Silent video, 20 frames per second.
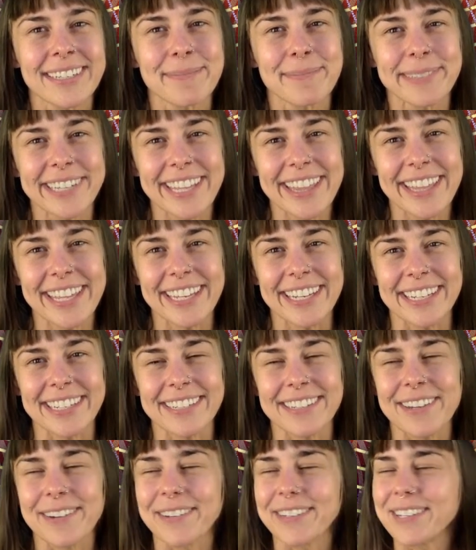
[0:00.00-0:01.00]
Breathe in
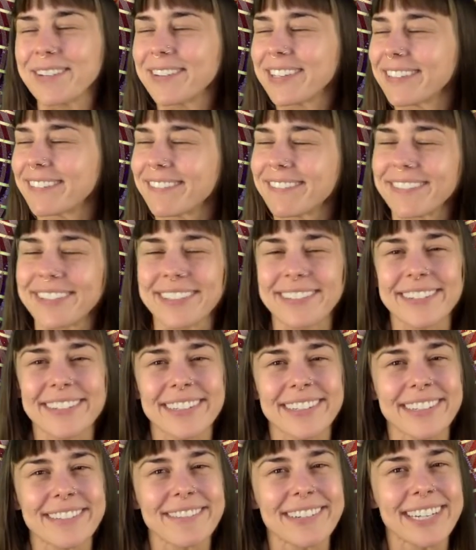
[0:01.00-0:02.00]
and know you can feel
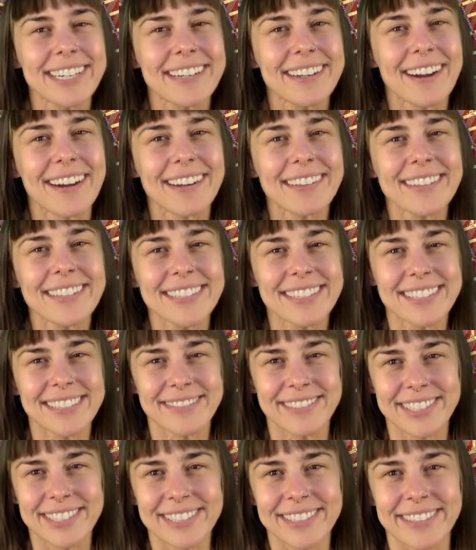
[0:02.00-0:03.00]
good regardless
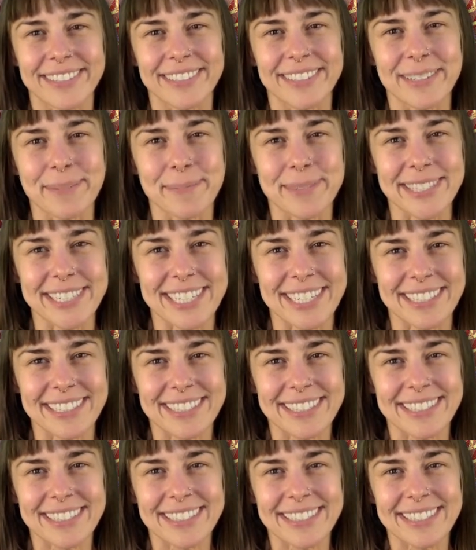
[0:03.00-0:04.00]
of your
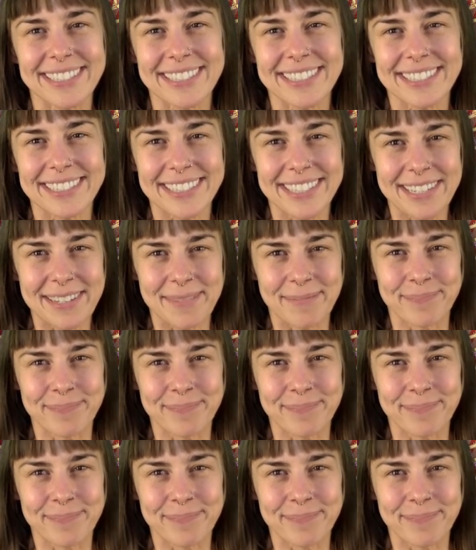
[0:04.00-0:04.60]
circumstances.